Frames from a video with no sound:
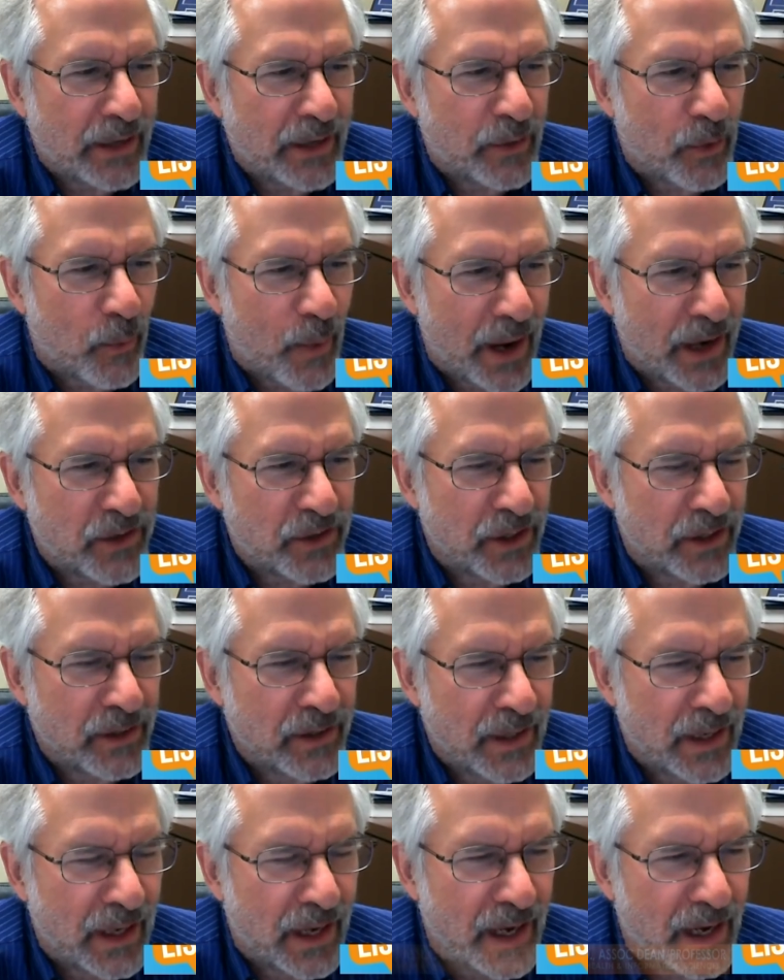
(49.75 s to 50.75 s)
direction
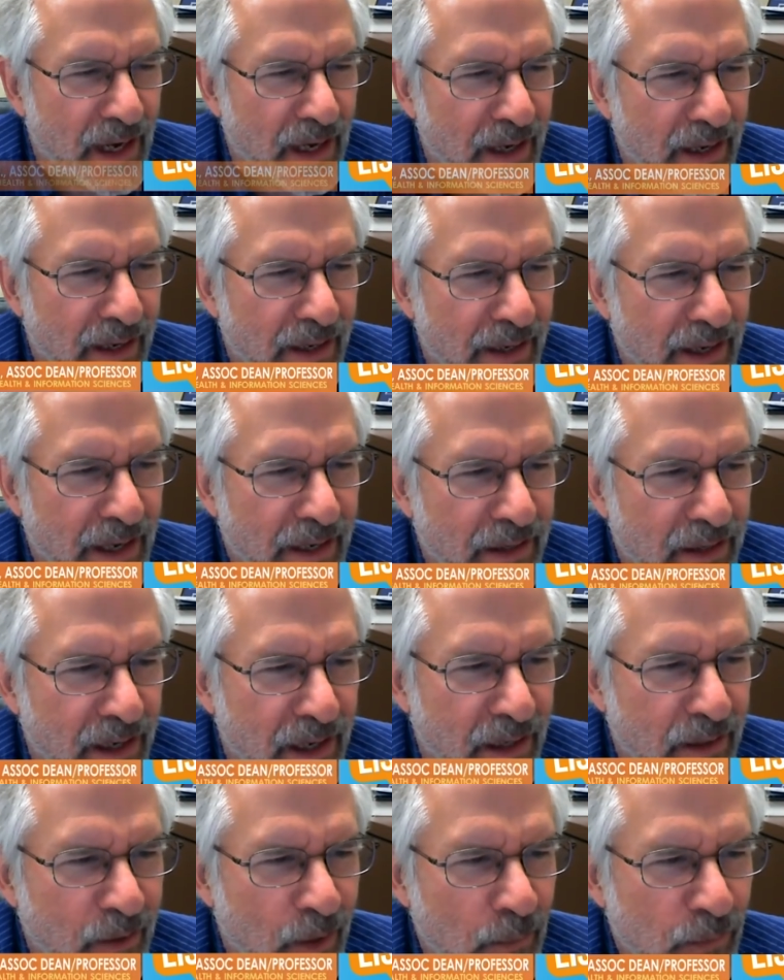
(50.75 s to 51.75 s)
uh, in,
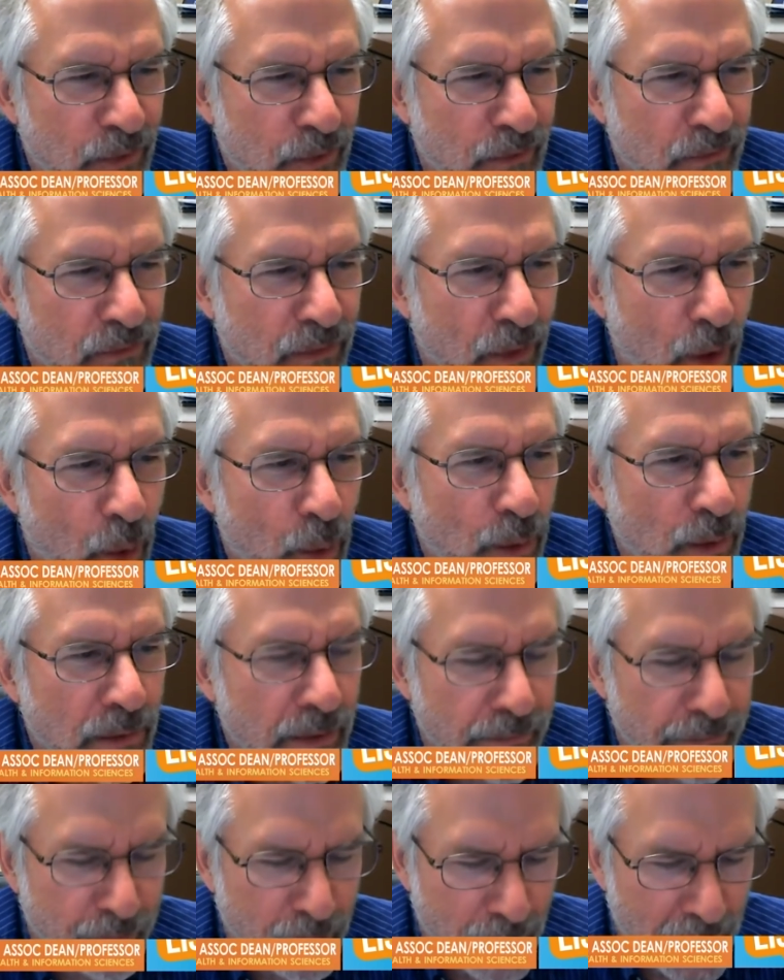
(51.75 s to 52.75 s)
in terms of local
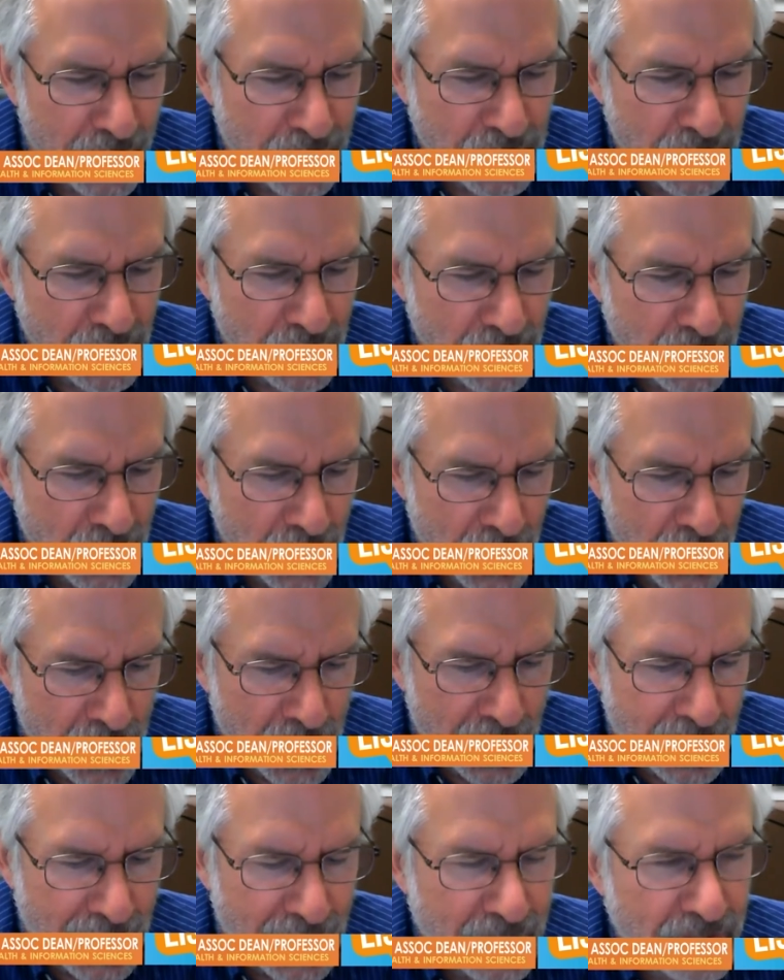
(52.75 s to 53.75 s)
information.
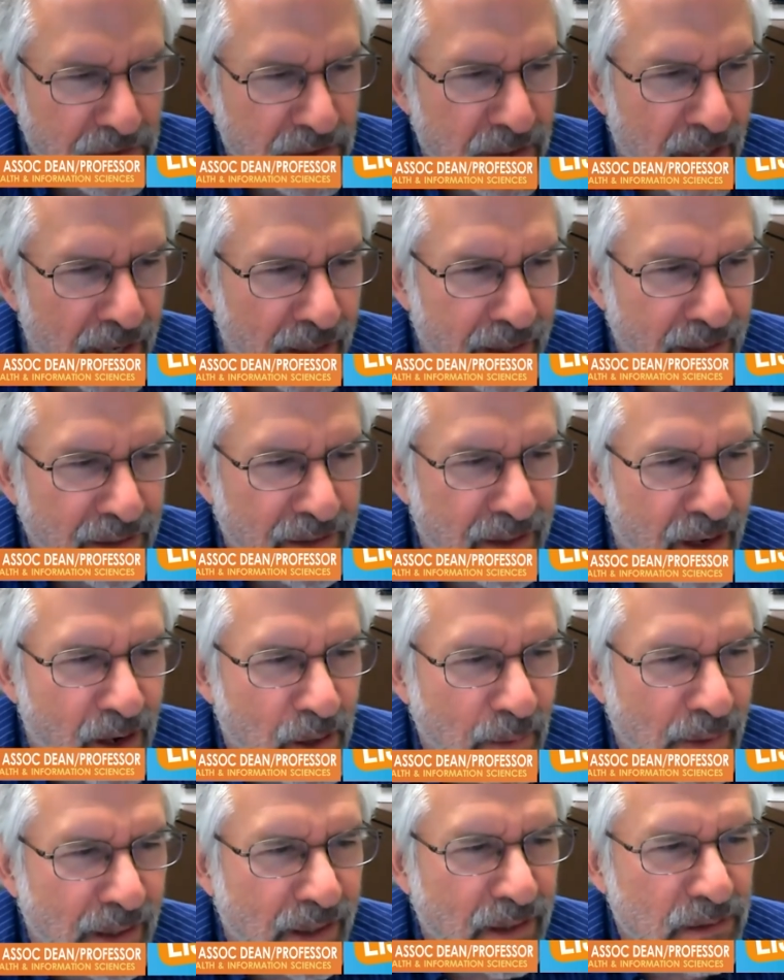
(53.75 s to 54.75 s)
It's not
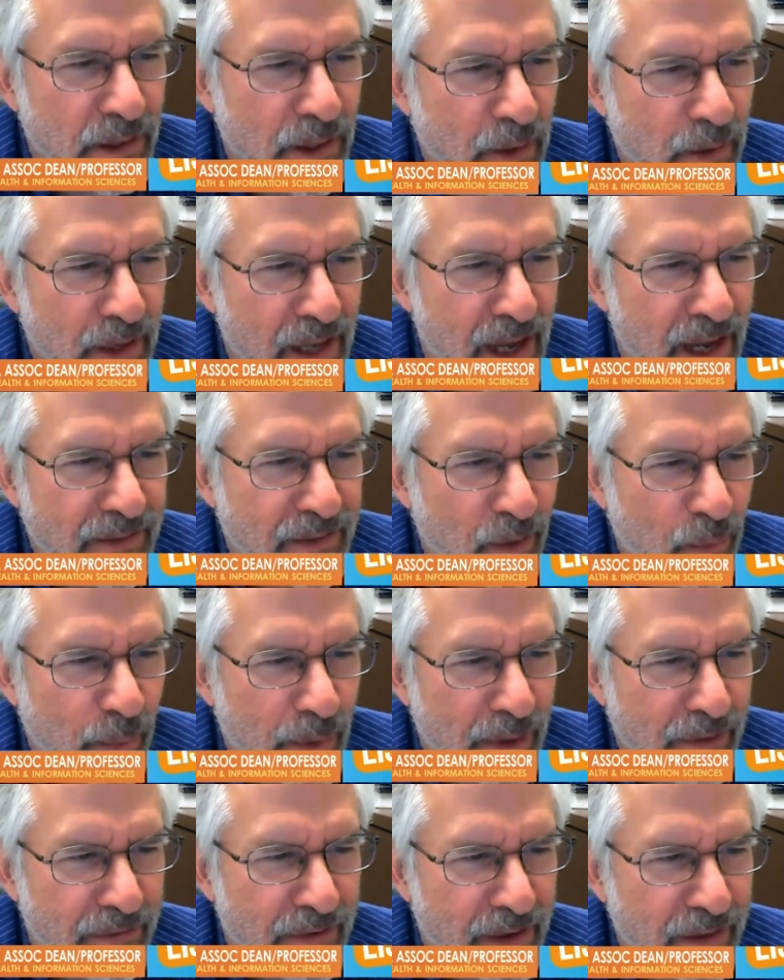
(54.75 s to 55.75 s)
entirely clear yet that
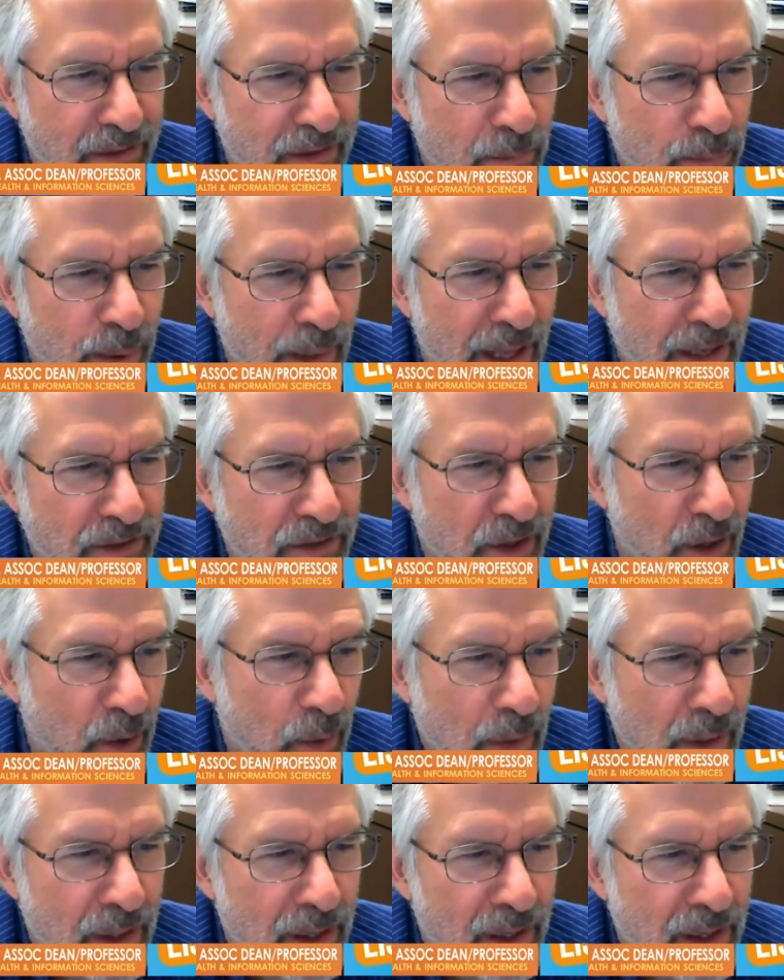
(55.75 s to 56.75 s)
we've hit the plateau.